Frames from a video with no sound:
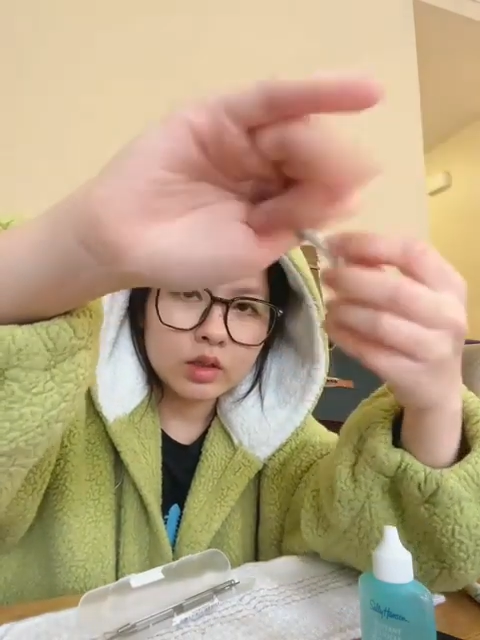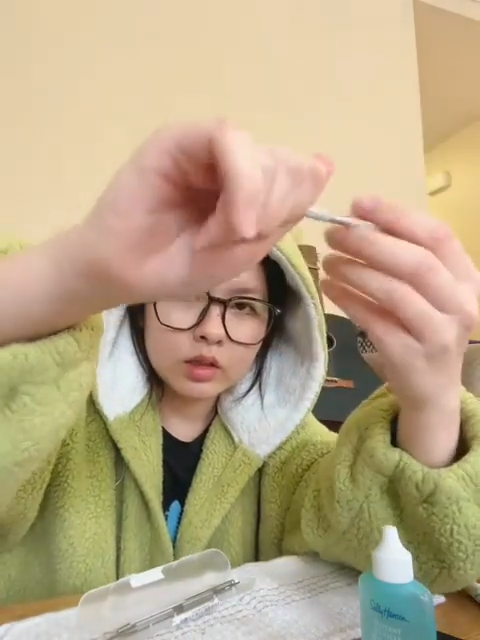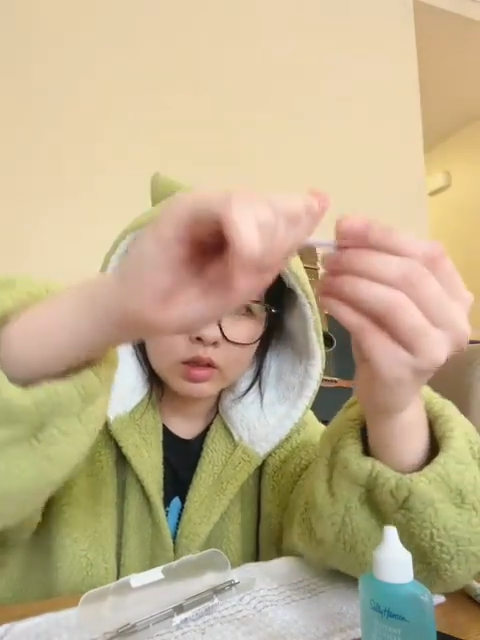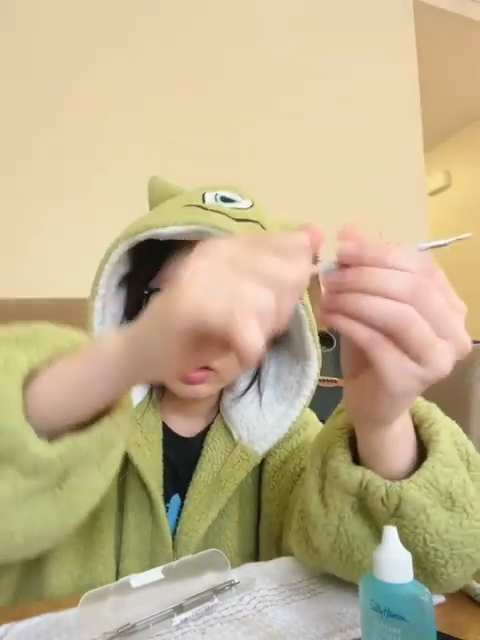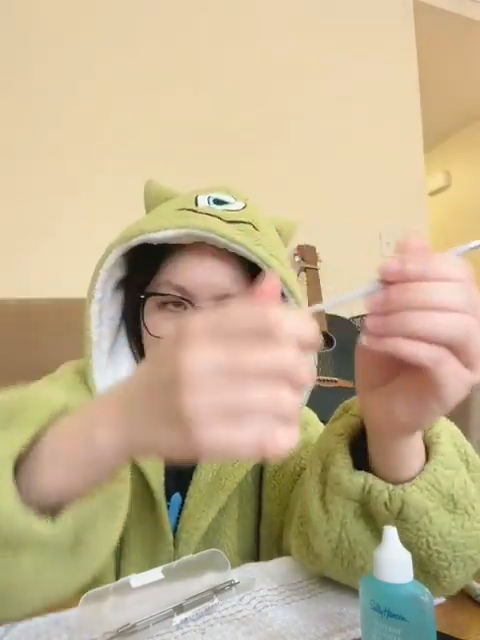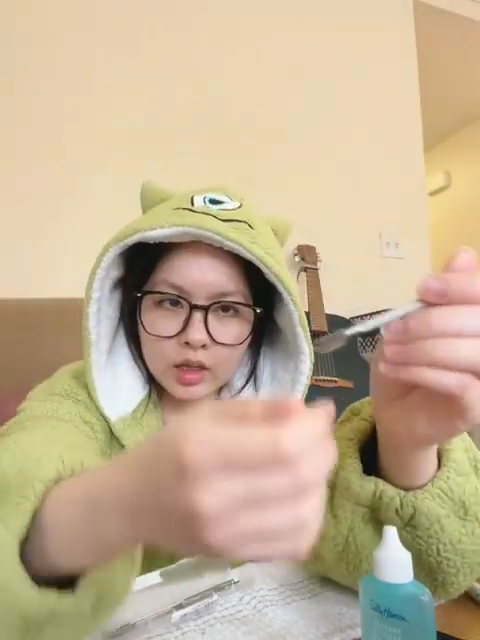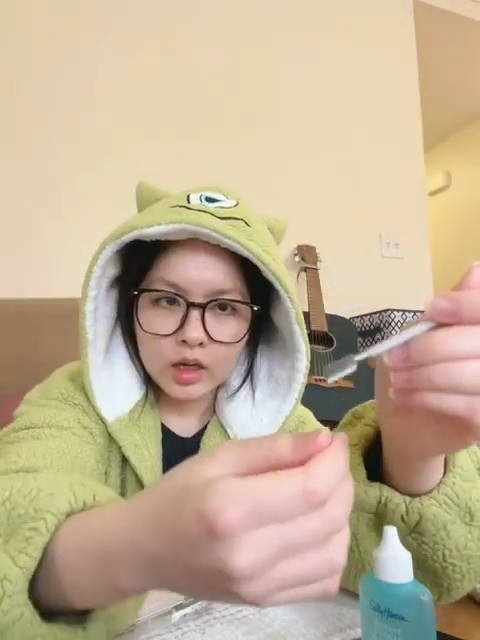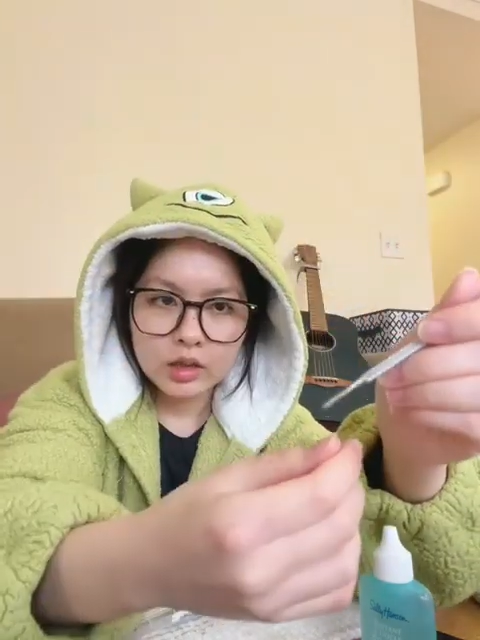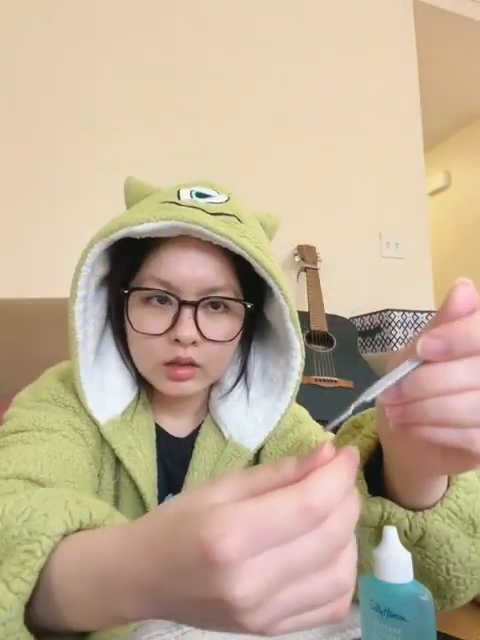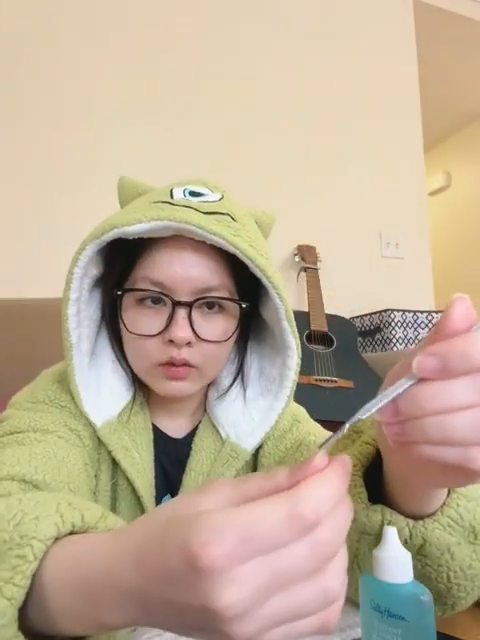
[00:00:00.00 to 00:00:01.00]
to
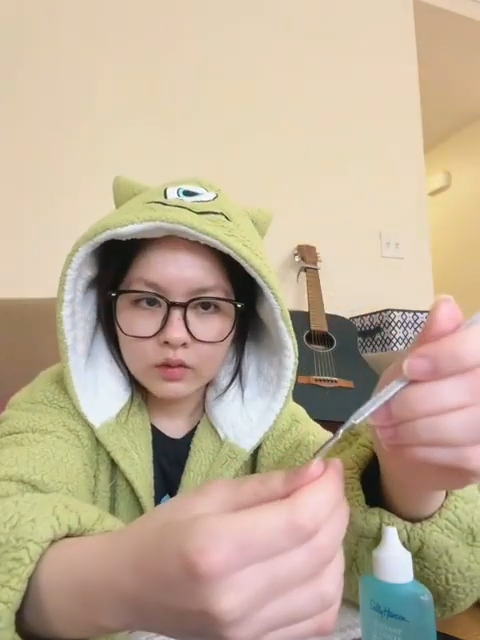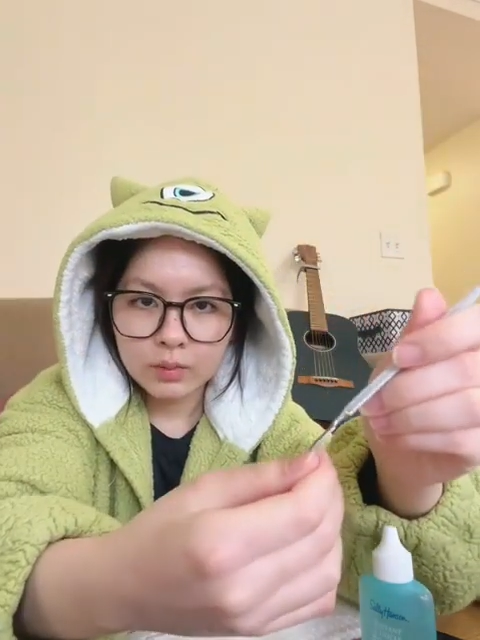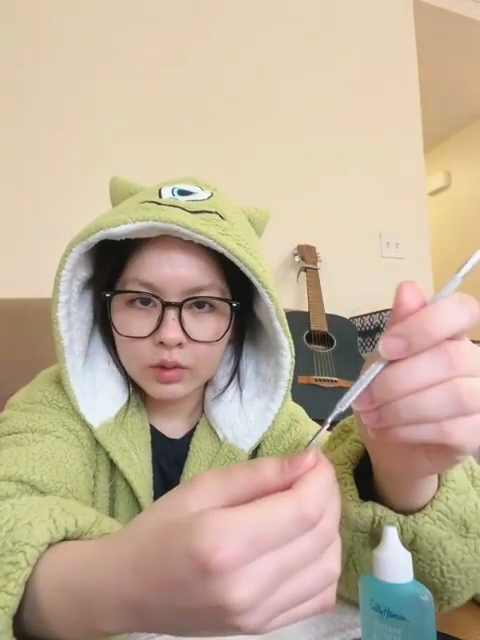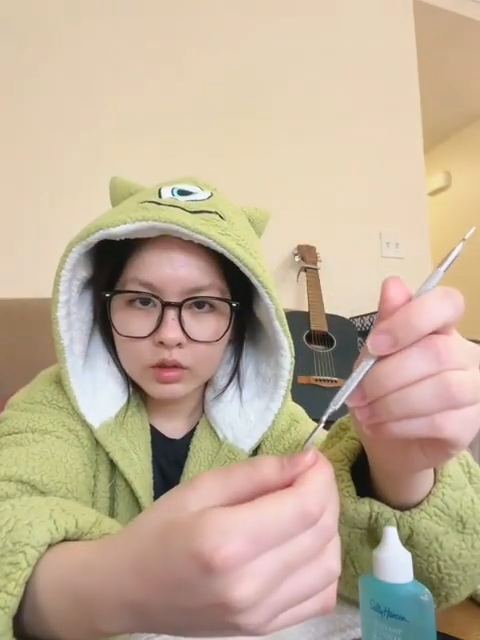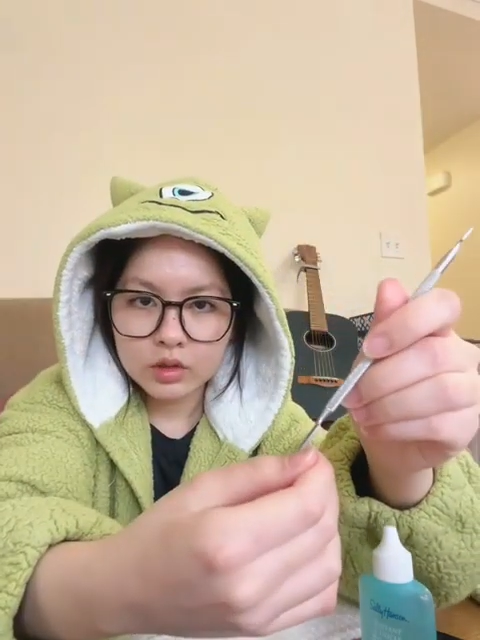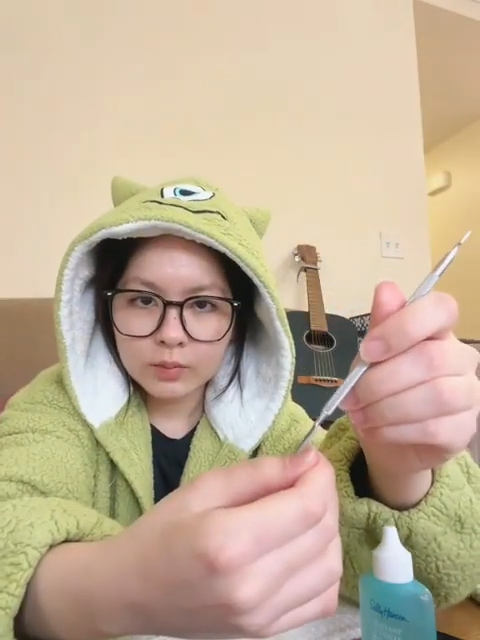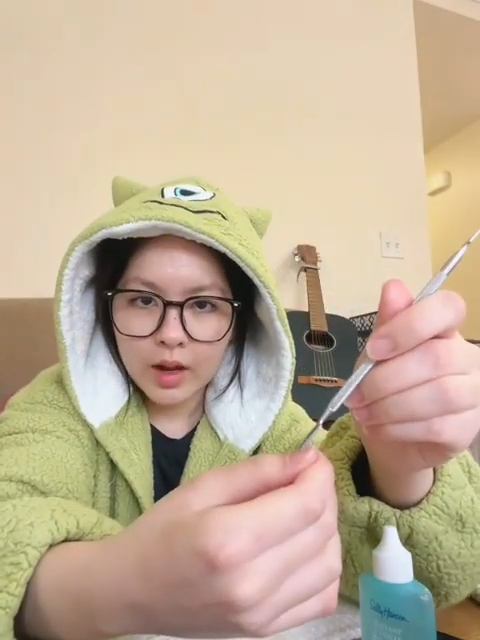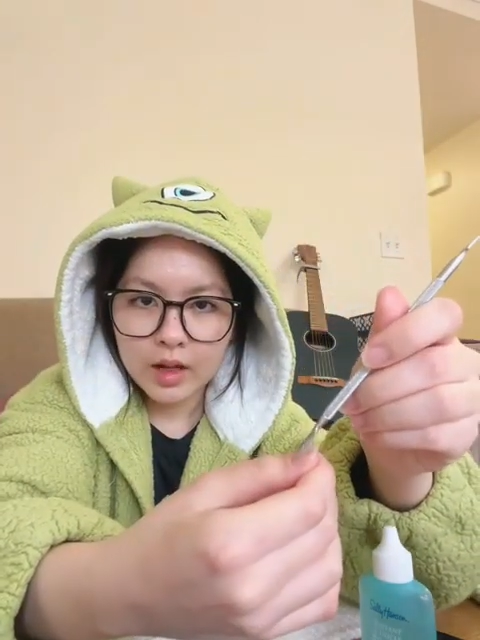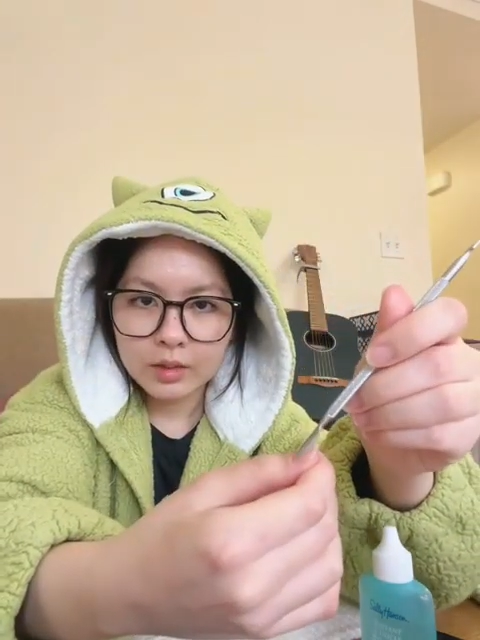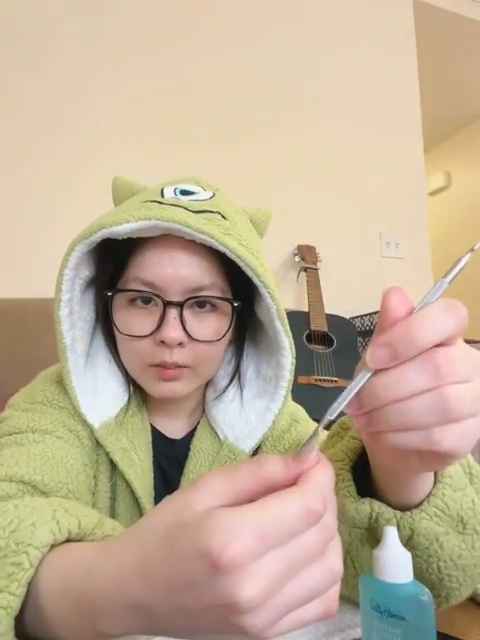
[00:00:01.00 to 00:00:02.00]
kind of push
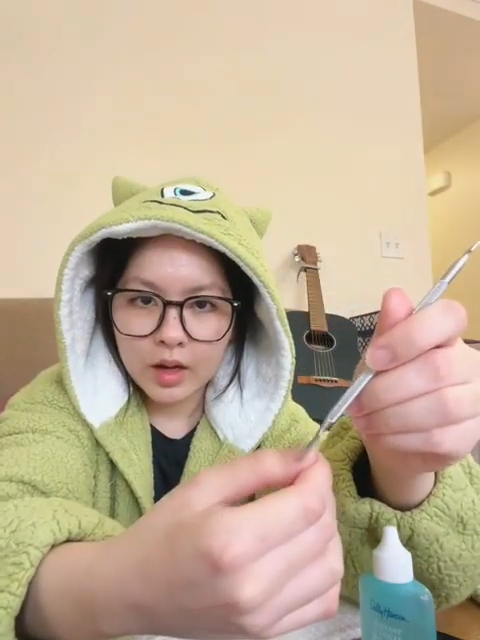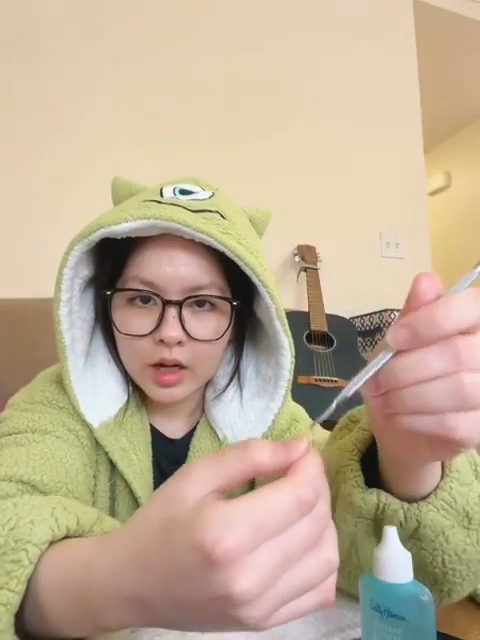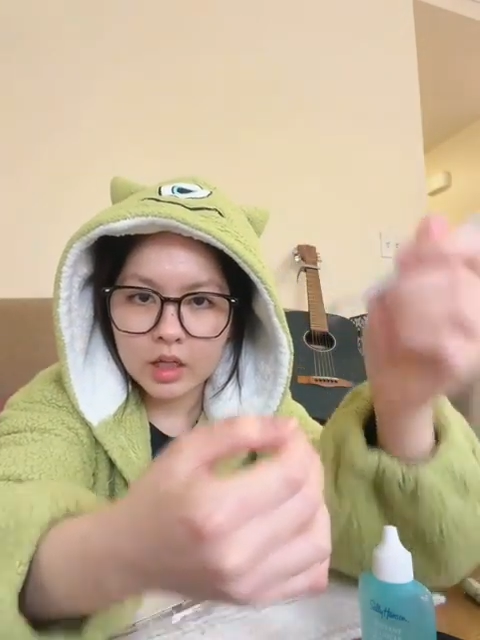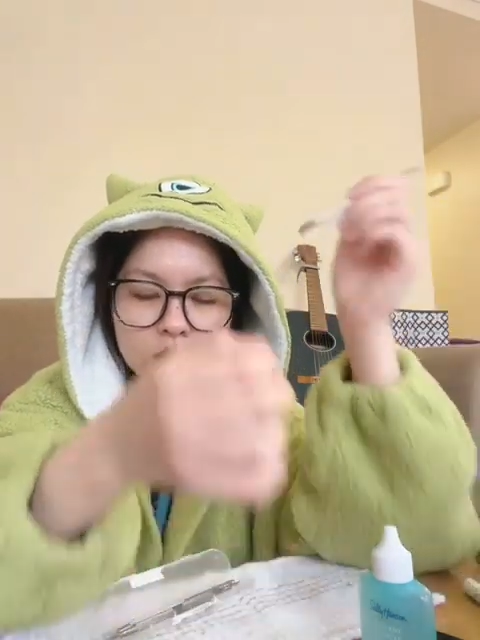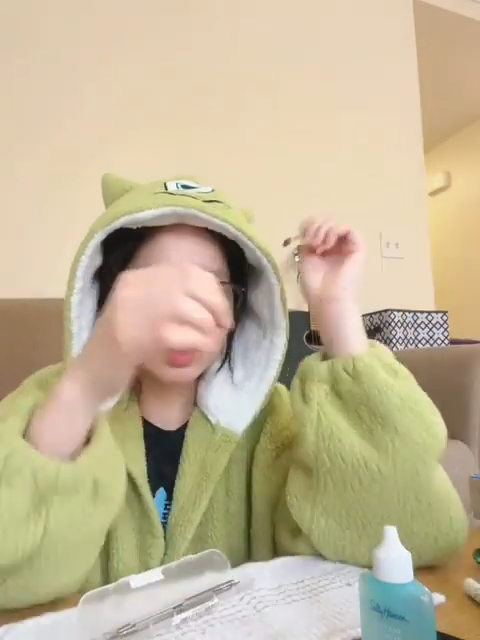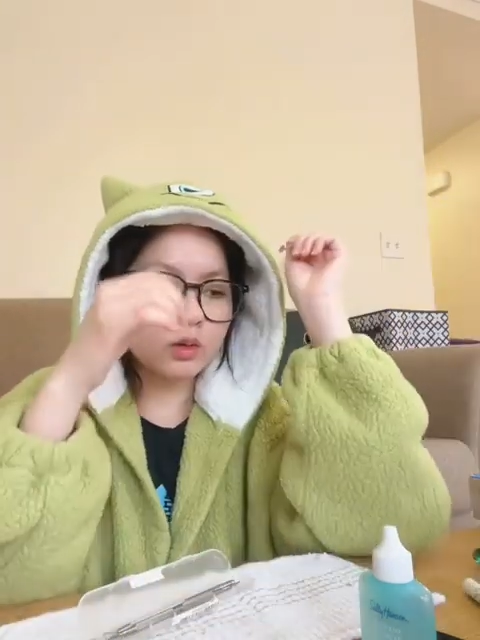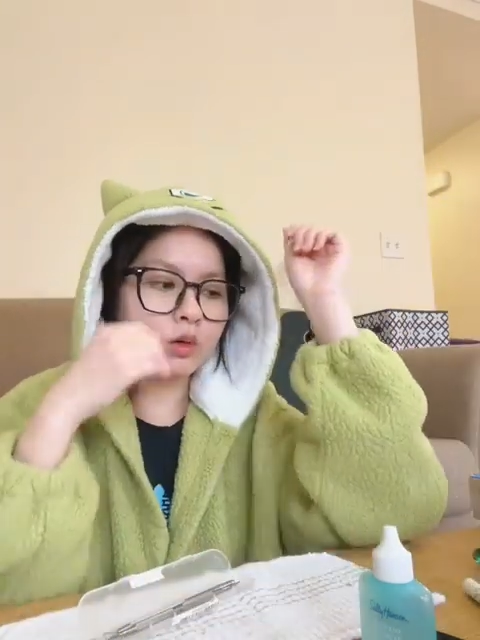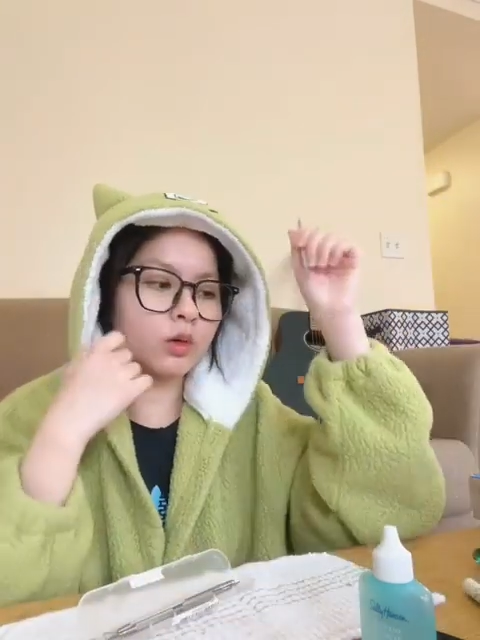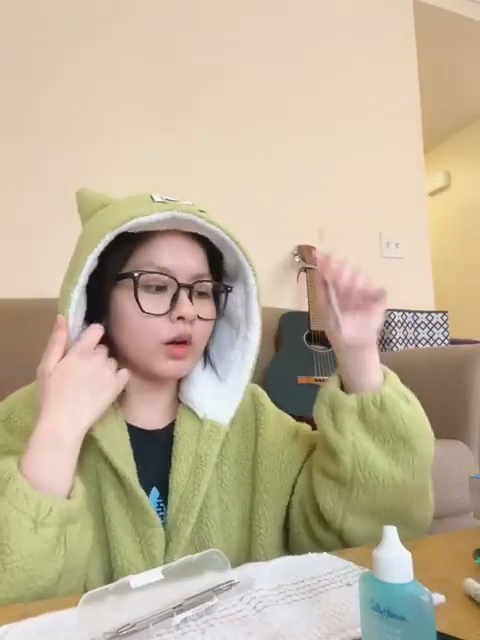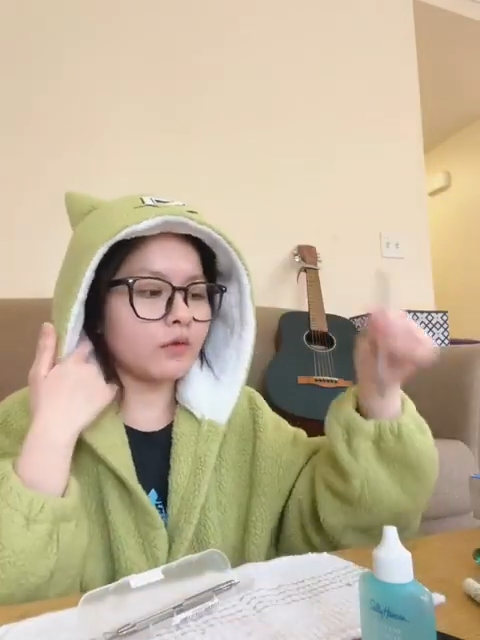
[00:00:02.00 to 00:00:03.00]
back my
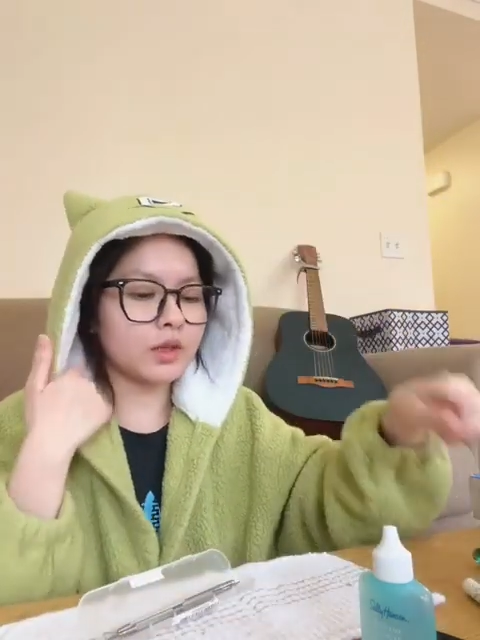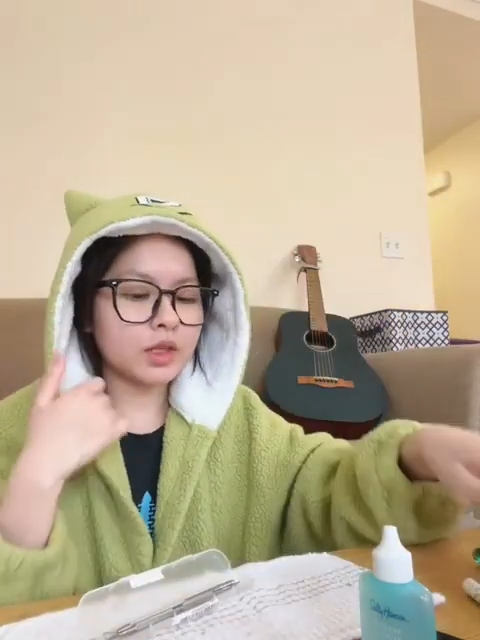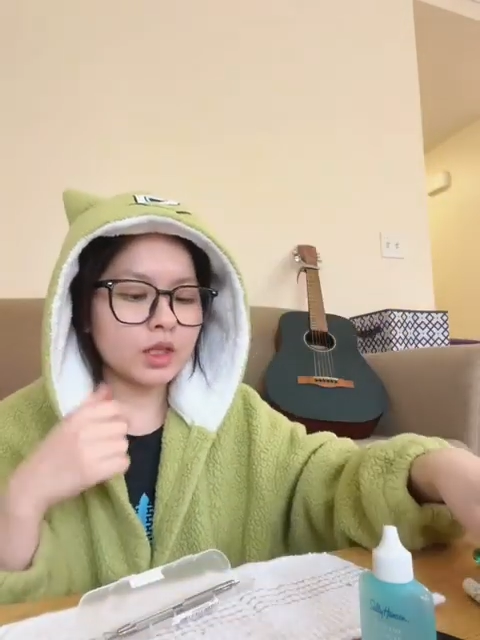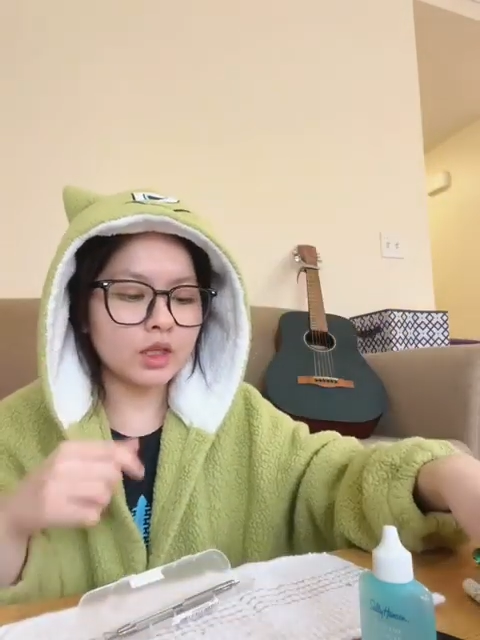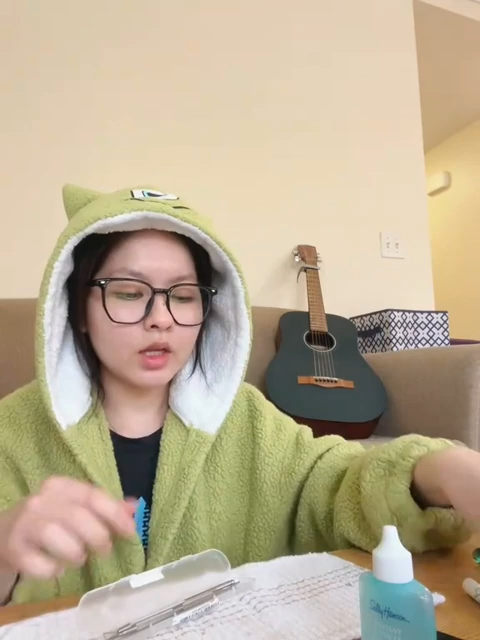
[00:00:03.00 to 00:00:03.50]
cuticle and everything.